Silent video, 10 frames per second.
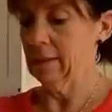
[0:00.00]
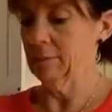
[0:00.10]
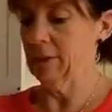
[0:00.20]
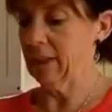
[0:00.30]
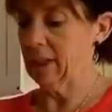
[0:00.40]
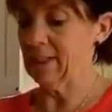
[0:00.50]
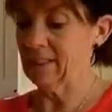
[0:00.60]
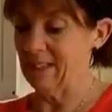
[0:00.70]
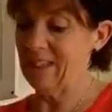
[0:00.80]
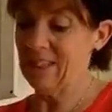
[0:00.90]
because
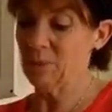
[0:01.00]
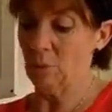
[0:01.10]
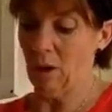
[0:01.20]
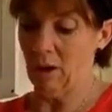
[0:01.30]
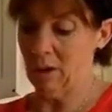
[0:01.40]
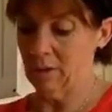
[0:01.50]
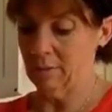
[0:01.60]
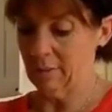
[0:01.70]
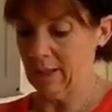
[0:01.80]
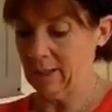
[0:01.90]
it is raw,
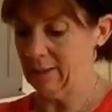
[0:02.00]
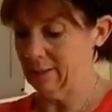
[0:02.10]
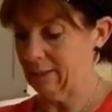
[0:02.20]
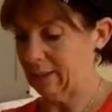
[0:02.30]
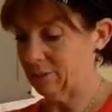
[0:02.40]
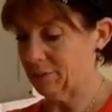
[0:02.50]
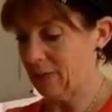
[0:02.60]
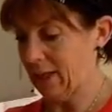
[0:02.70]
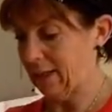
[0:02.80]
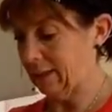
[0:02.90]
right? Like there's
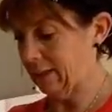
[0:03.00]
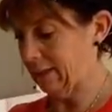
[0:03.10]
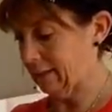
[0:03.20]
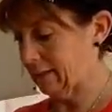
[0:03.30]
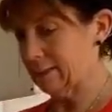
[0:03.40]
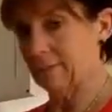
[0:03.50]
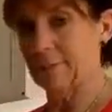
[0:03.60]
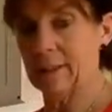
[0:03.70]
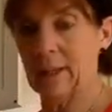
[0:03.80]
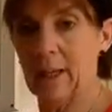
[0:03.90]
egg in it and stuff
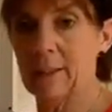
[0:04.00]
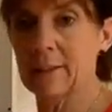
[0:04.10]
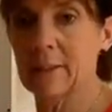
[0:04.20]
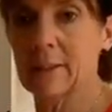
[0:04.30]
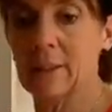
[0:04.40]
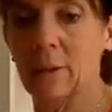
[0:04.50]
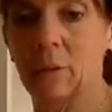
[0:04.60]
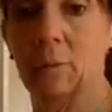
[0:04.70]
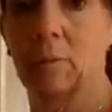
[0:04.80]
like that. So,